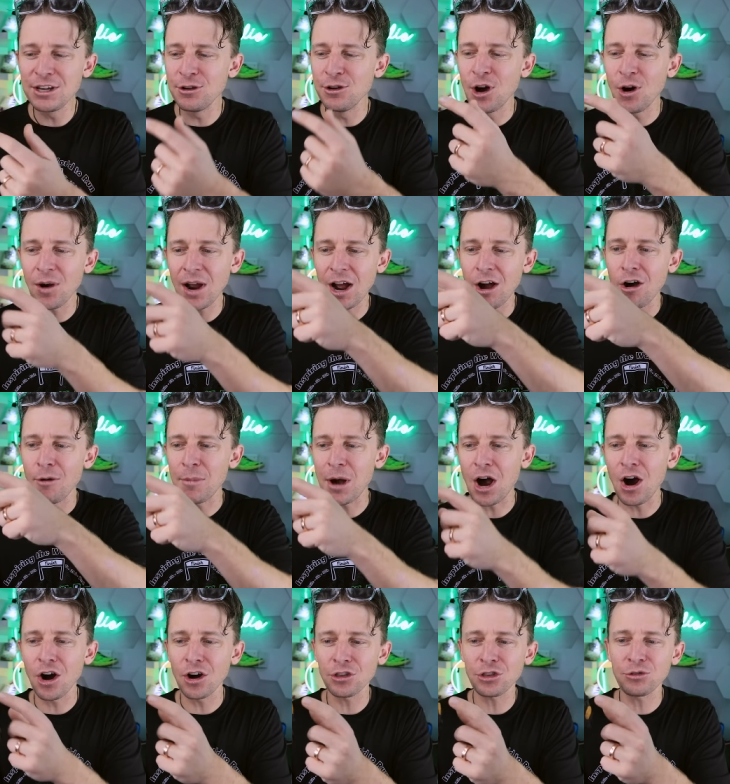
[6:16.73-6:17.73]
You know how I'm a
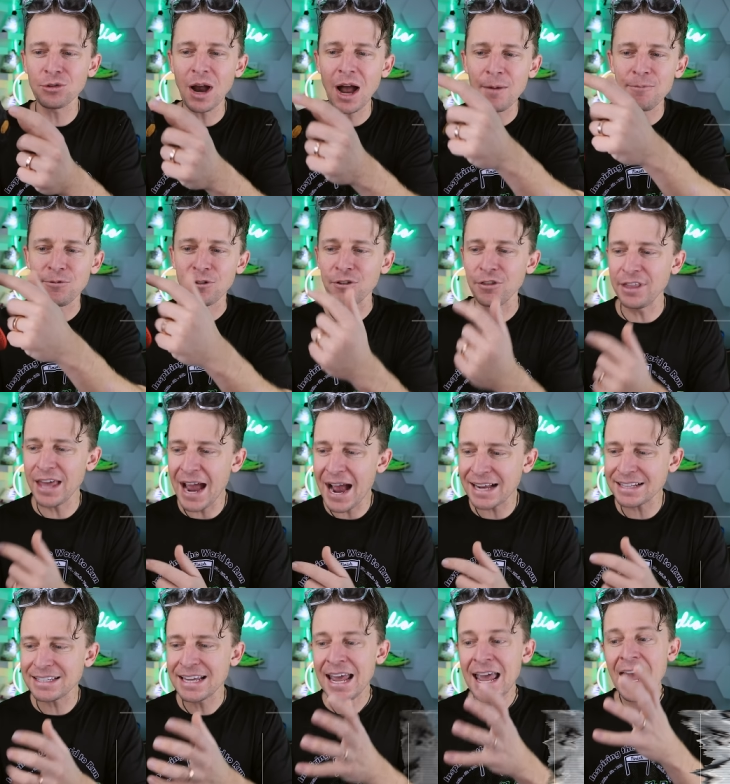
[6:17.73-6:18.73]
heartthrob for
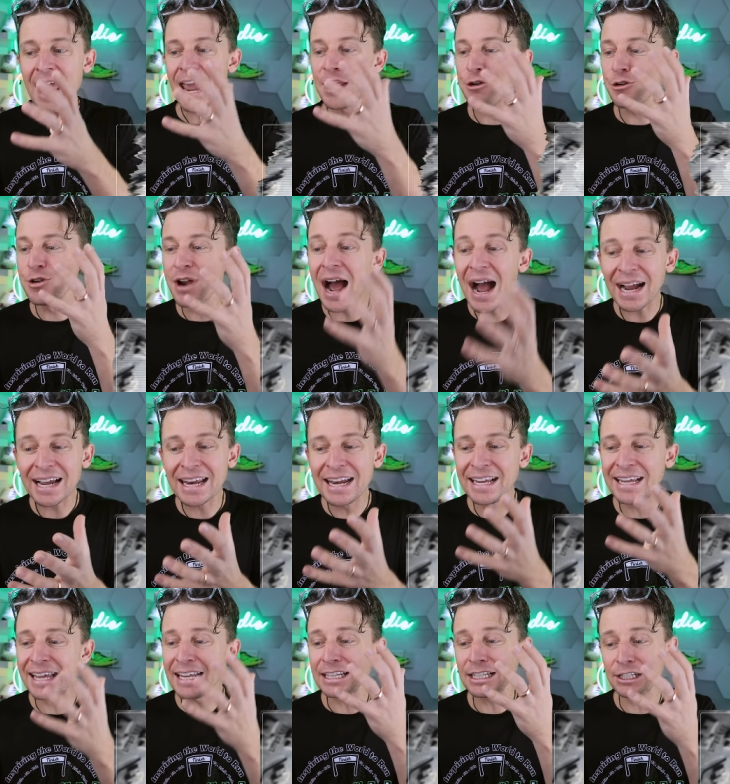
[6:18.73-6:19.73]
that. And you're not going to
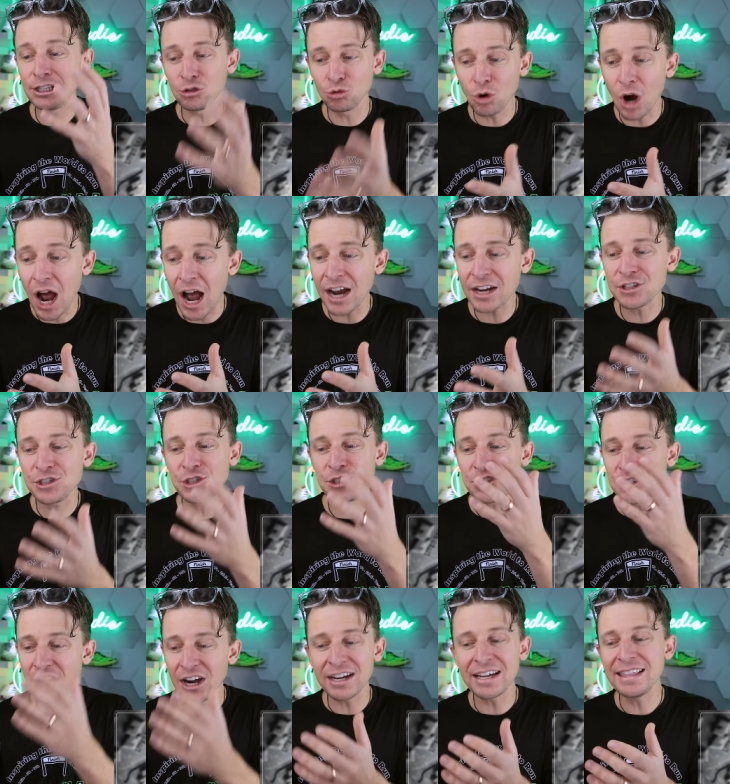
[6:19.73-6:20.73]
get the rocks
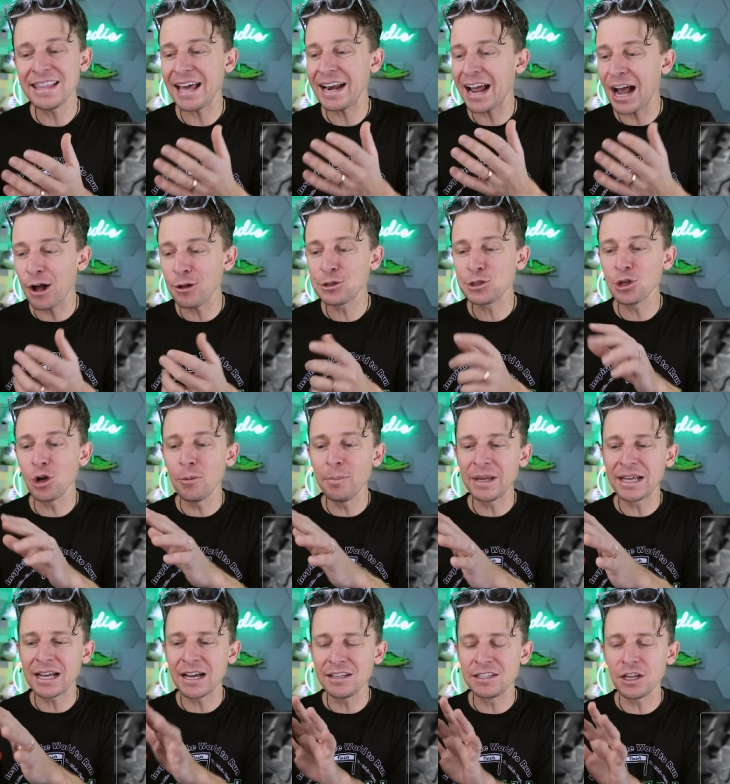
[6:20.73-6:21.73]
stuck in that outsole
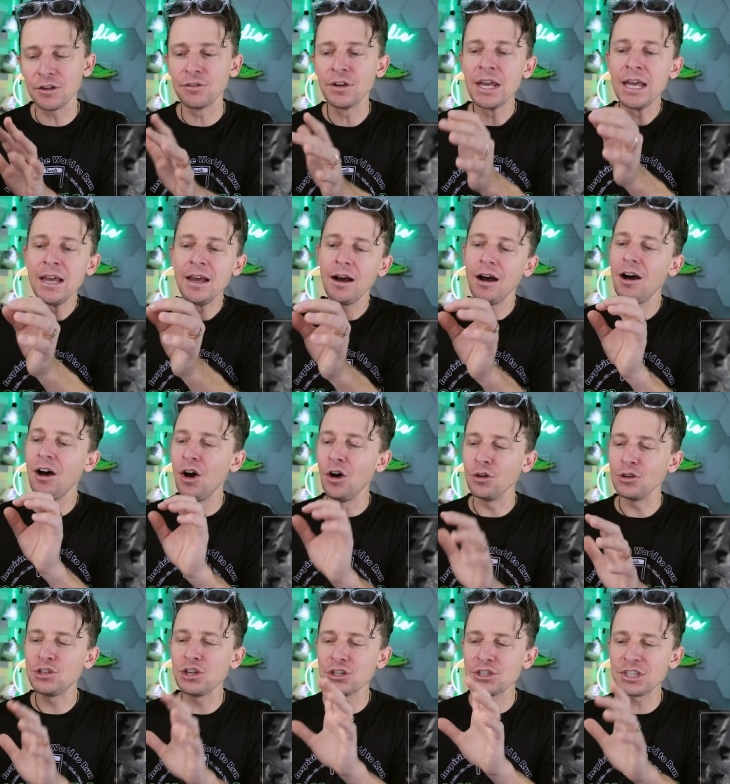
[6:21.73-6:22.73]
because of oh,
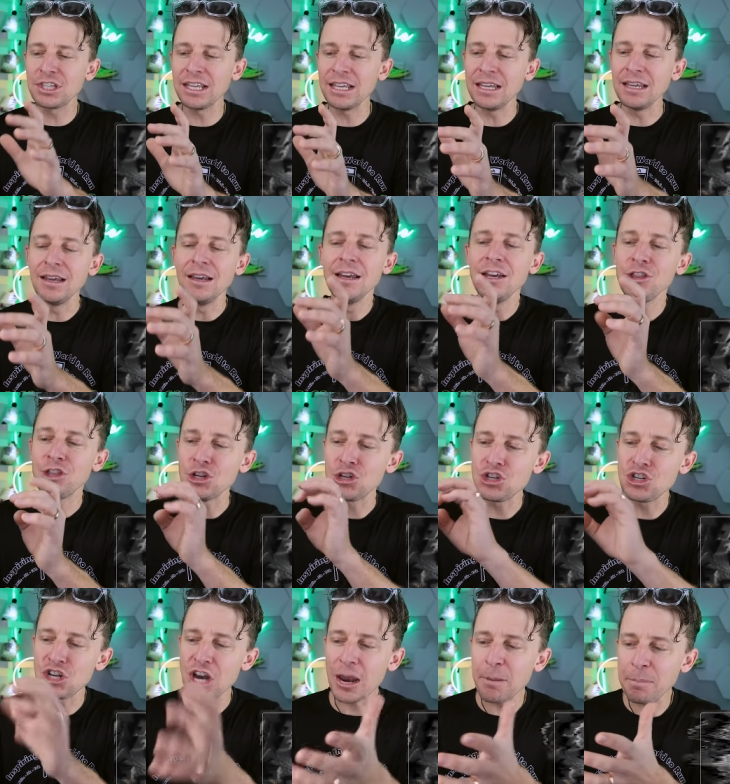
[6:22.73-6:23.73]
just the the
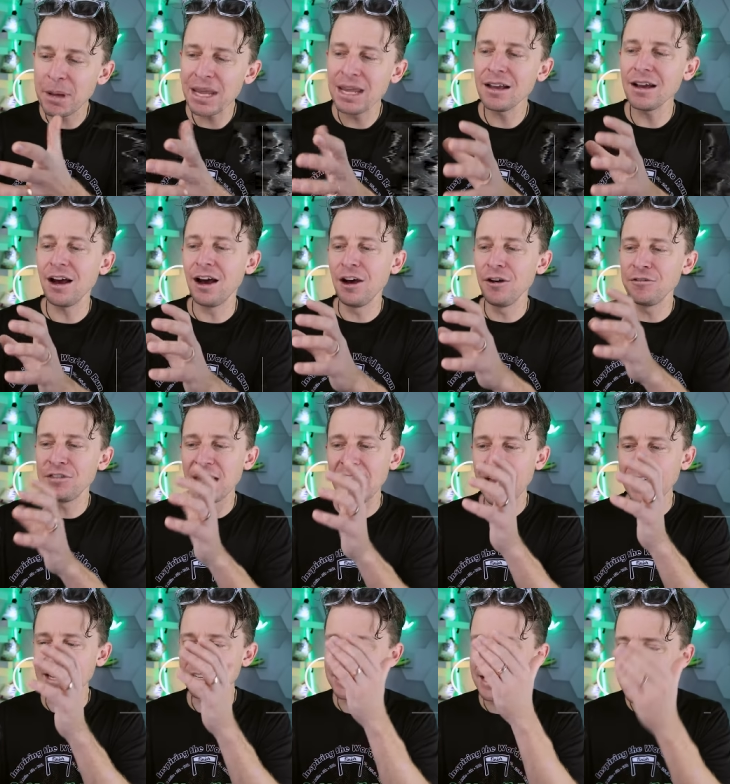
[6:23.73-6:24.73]
shaping of
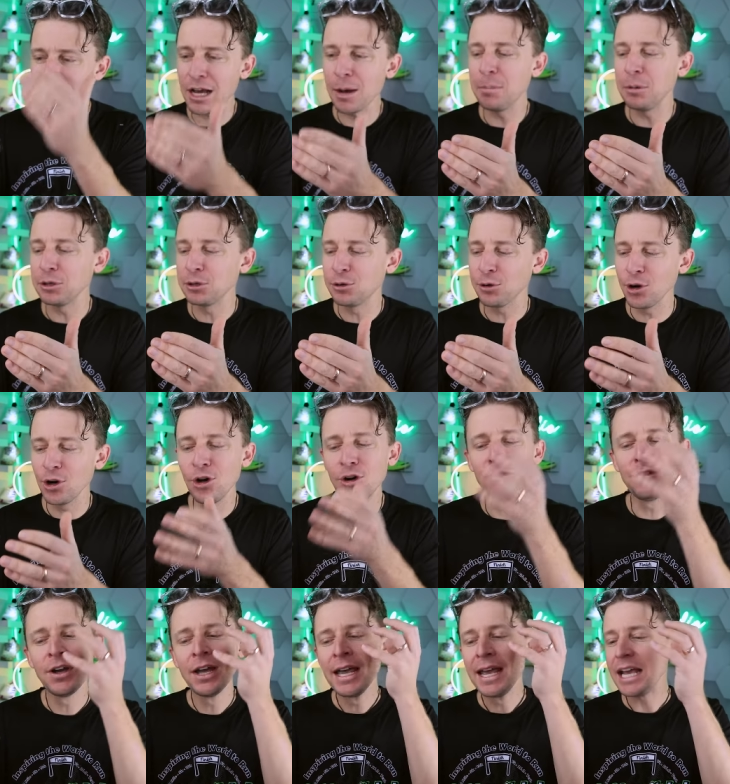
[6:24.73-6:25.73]
that decoupled
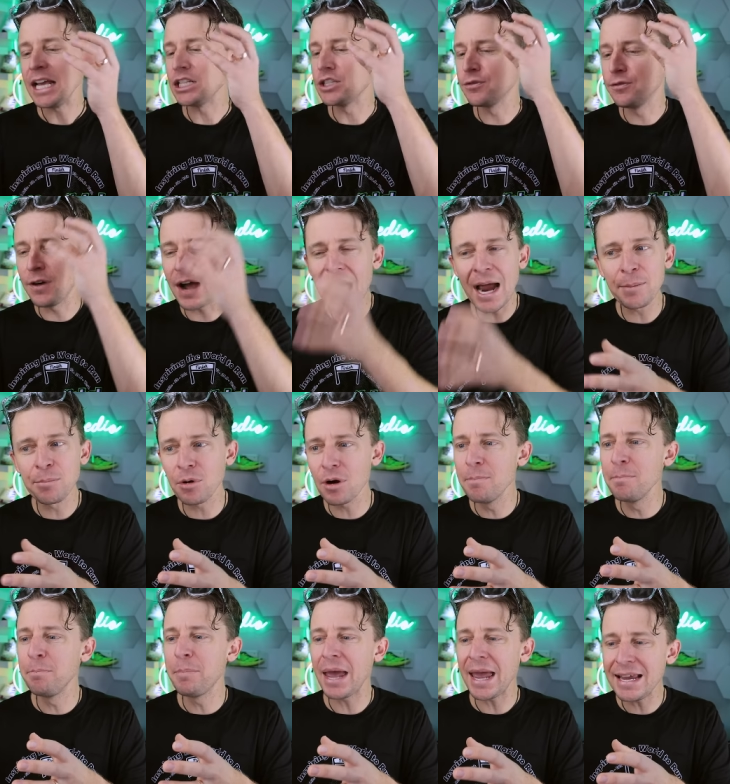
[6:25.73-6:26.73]
groove. It's
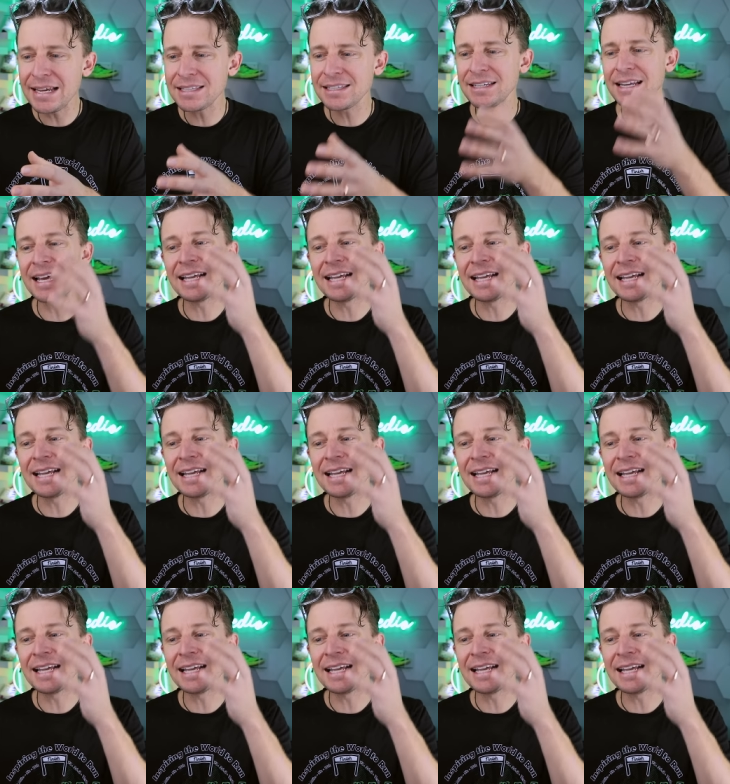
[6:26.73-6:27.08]
Vibram based.